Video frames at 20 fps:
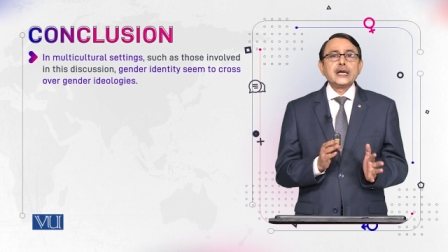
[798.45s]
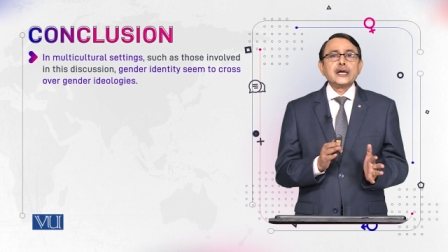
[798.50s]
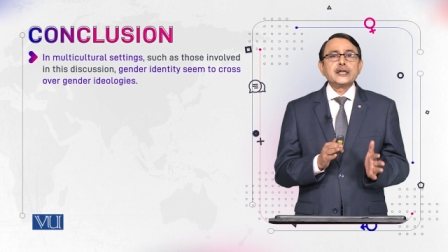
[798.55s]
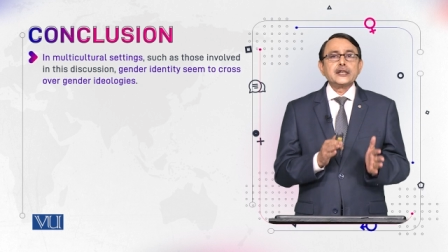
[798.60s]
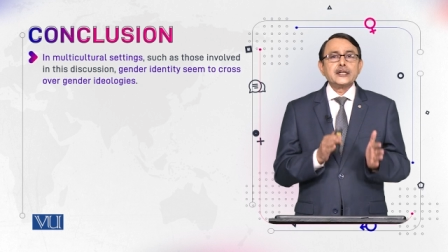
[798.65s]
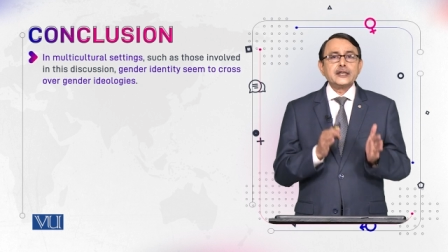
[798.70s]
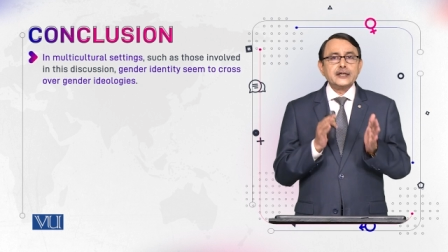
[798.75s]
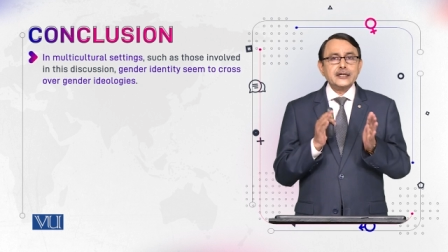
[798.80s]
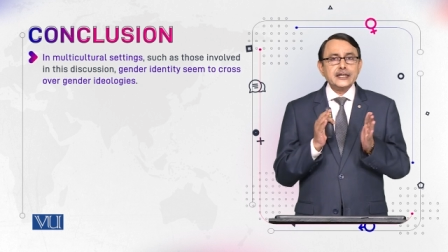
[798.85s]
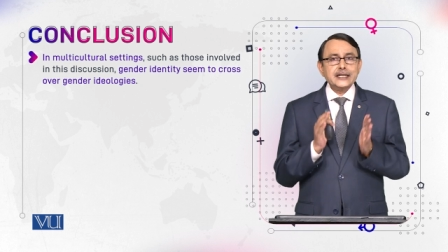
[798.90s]

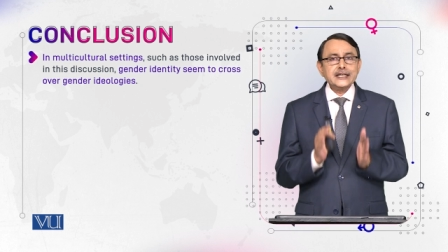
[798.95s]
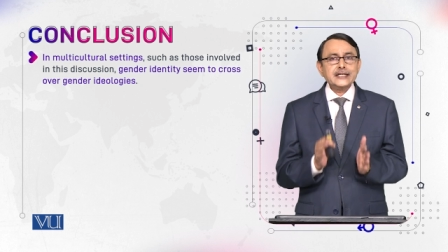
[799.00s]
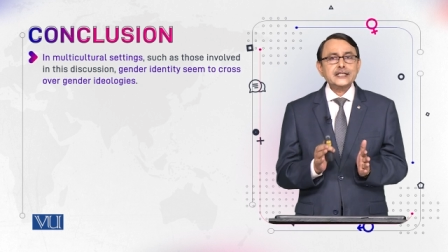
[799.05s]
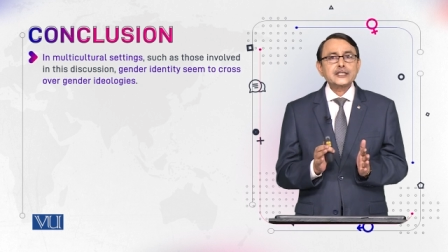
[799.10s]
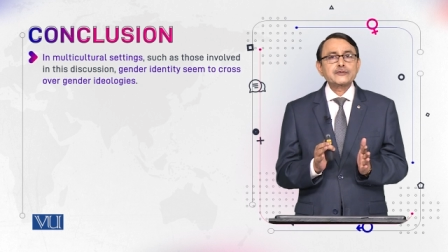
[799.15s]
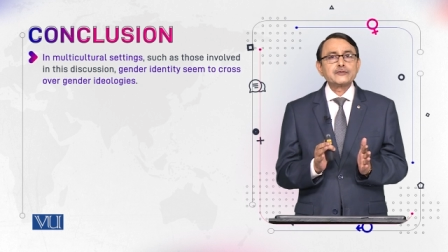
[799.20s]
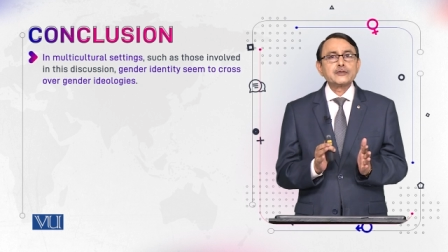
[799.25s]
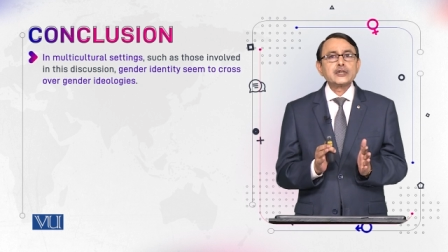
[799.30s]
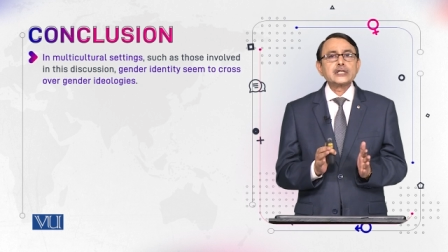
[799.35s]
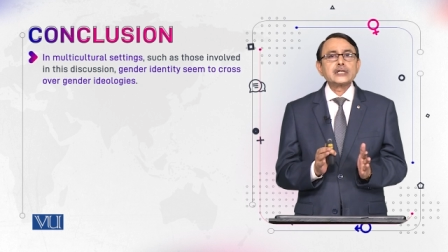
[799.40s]

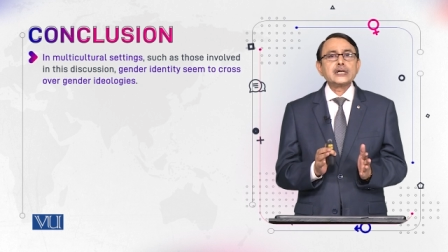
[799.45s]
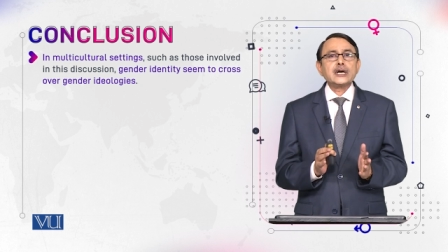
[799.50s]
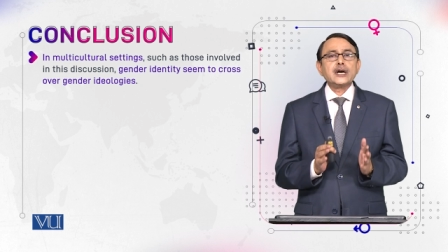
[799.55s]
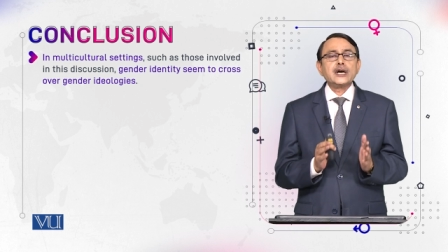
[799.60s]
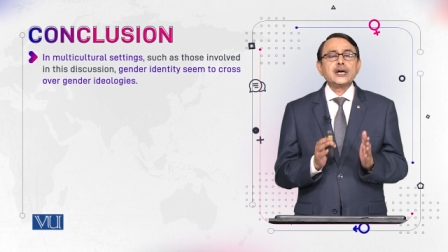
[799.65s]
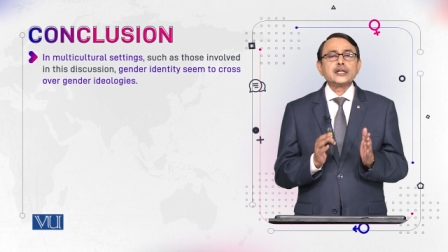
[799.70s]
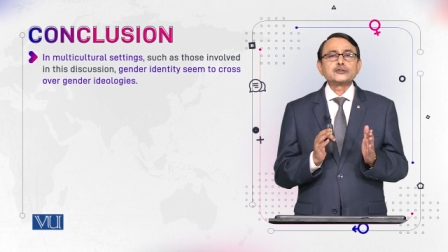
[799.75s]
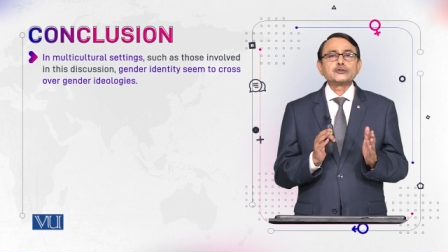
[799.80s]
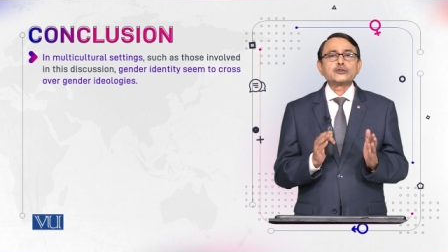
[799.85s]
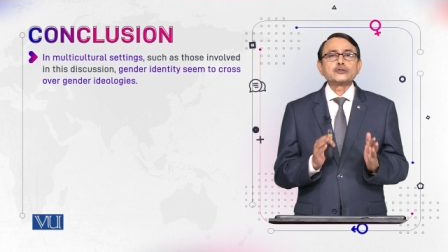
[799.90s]
relates with
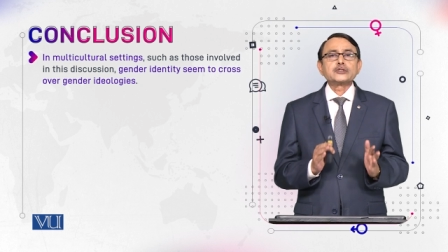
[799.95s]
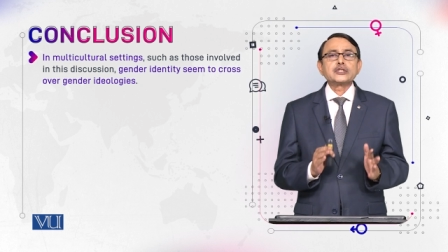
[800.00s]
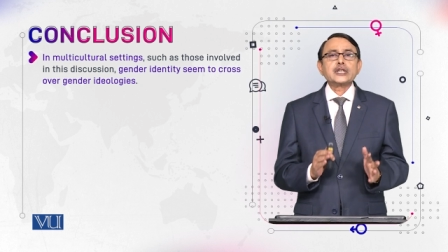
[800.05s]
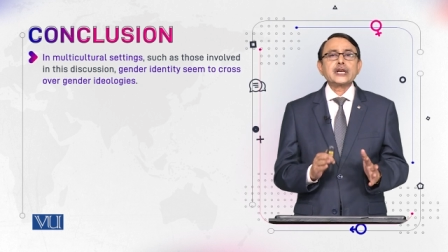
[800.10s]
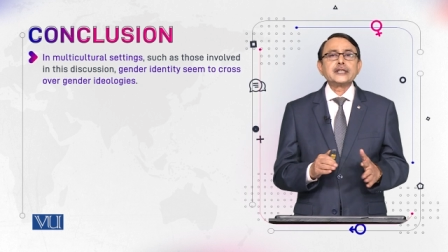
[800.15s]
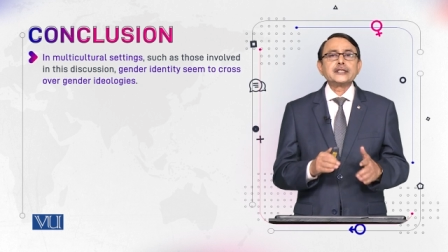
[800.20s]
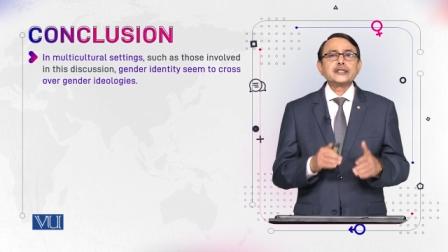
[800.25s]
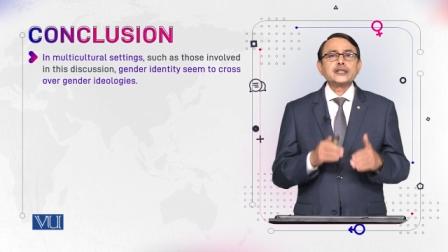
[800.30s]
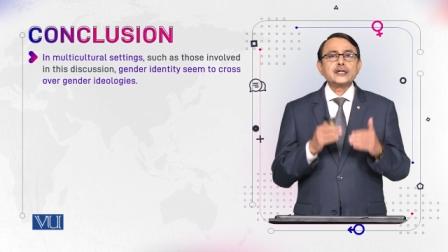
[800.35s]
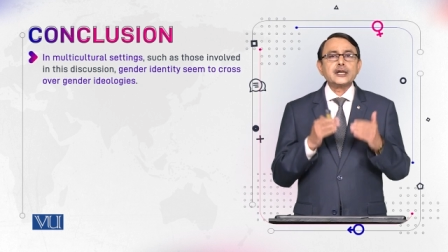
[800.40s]
our
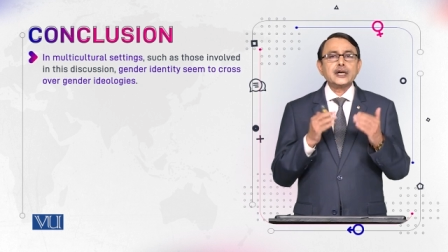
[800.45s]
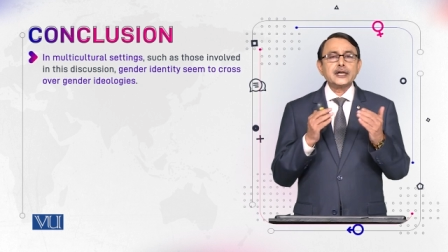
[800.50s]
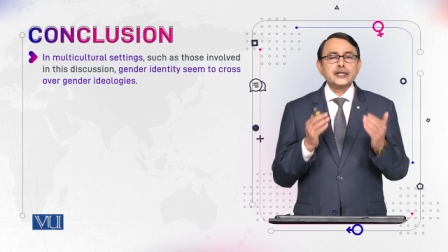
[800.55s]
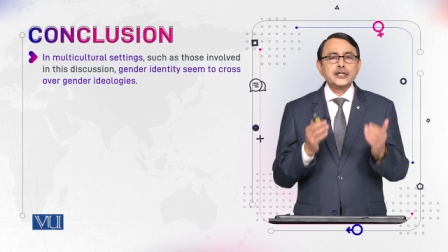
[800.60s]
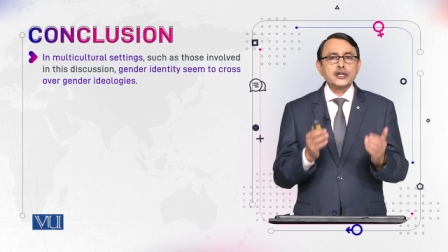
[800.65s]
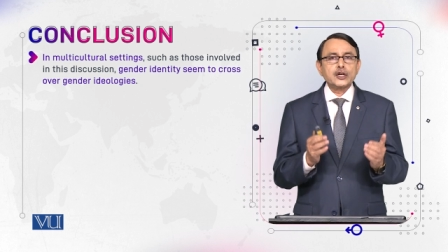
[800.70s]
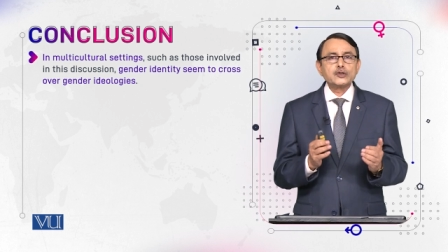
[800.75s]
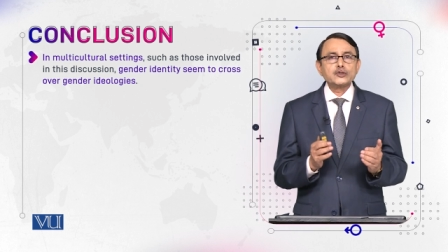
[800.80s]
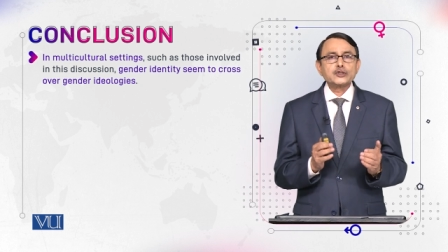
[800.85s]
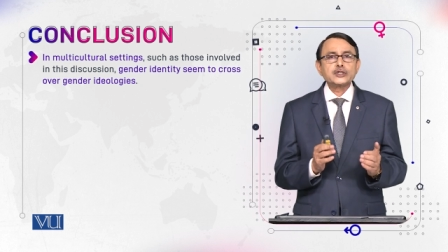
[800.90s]
societal
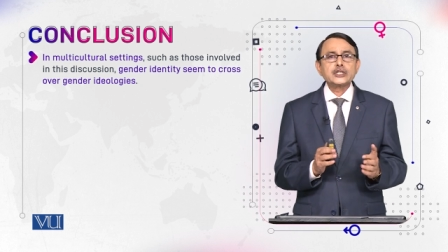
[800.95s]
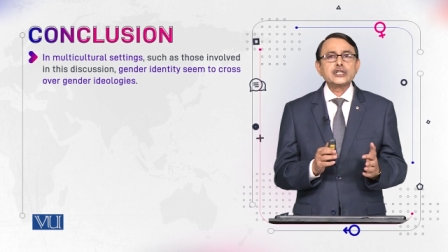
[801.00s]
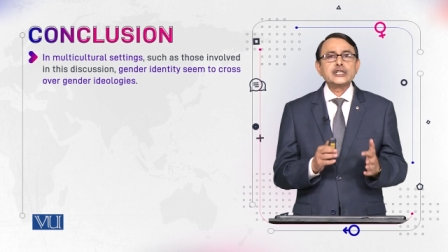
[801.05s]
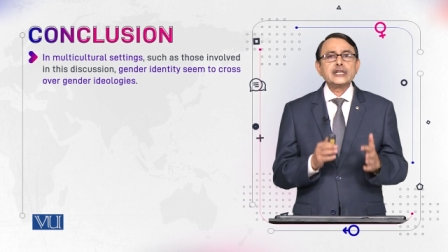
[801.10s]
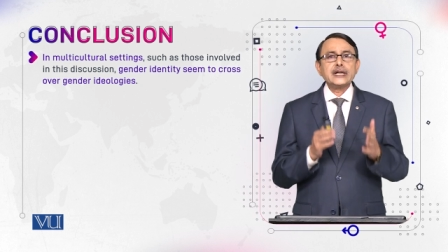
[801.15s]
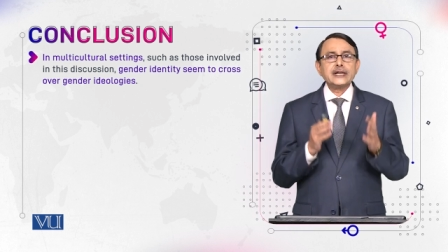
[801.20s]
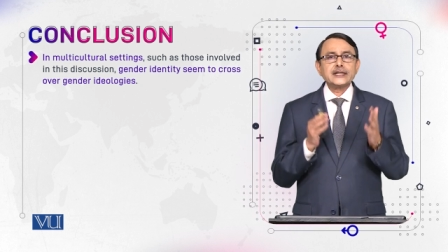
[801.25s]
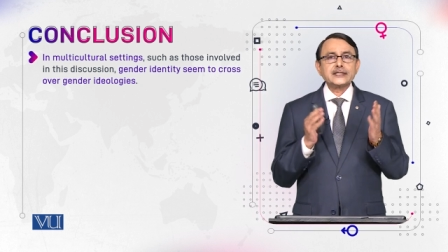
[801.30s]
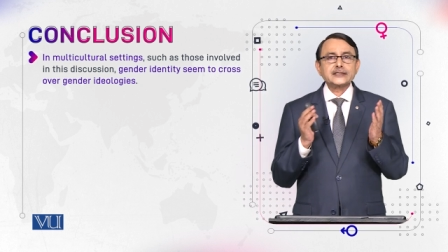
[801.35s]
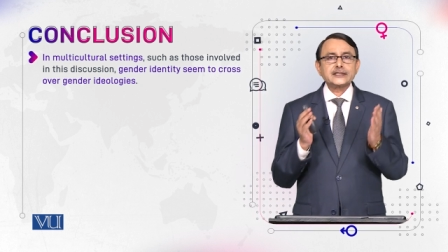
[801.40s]
ideology
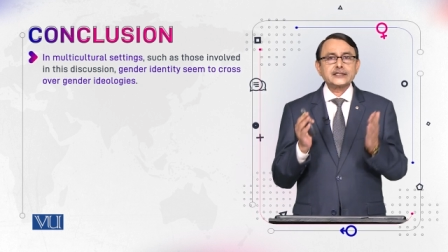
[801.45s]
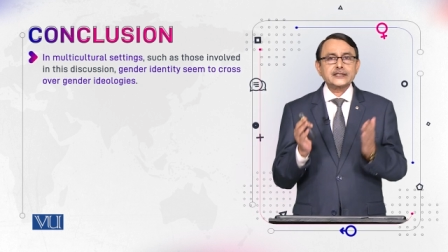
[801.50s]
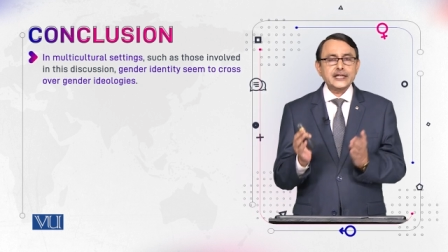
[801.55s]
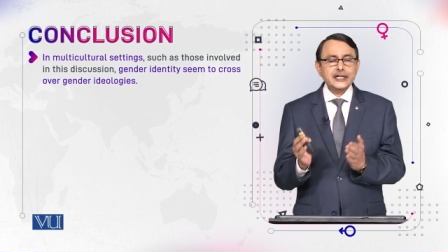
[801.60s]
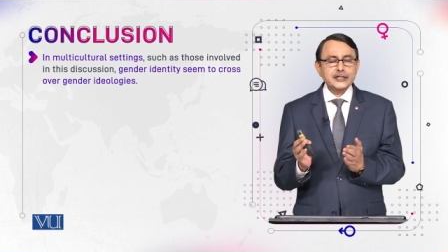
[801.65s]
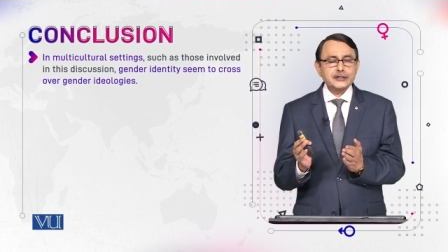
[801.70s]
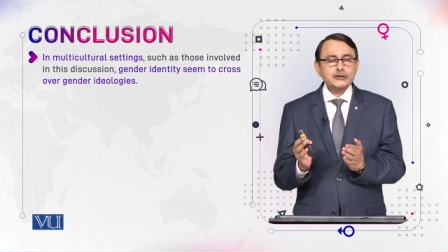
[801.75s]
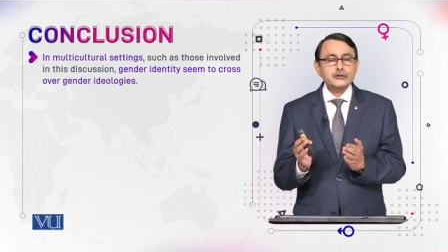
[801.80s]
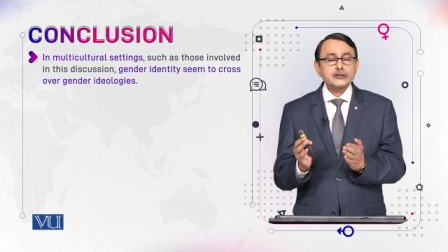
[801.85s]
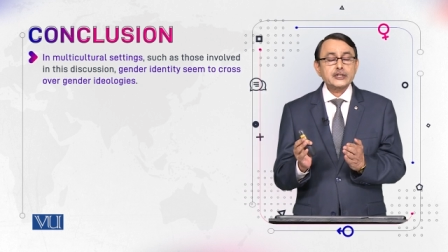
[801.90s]
and
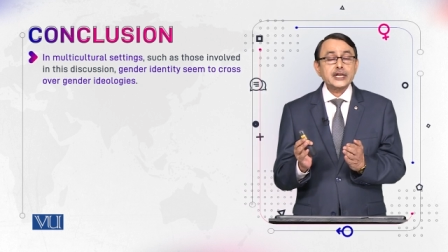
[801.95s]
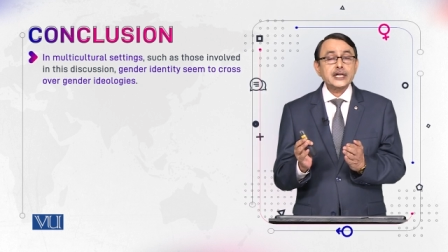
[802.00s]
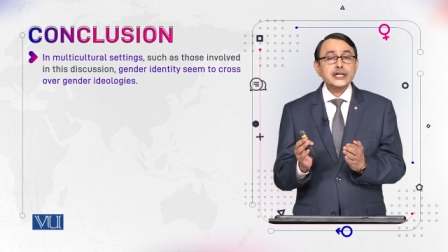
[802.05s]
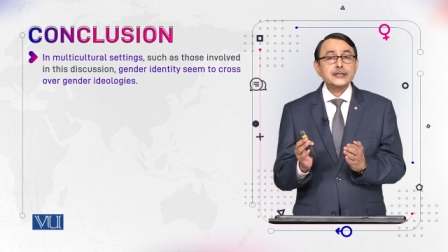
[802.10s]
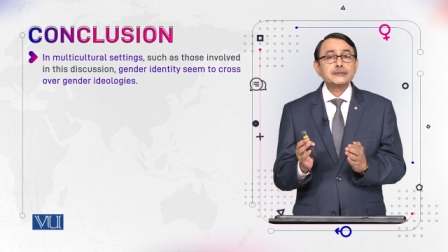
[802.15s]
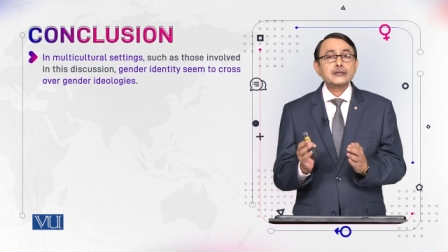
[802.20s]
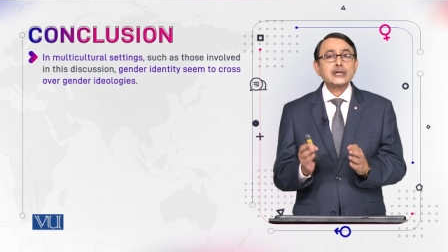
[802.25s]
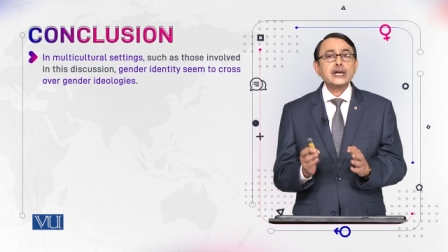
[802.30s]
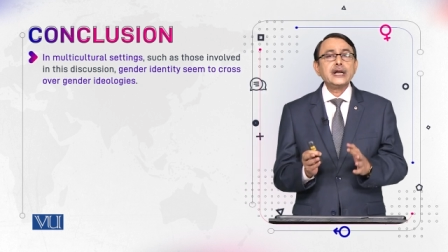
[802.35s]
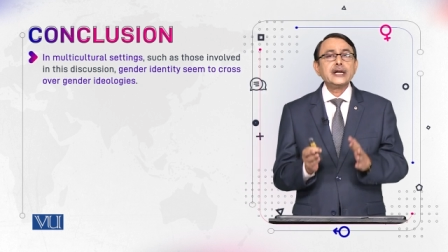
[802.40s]
stereotypes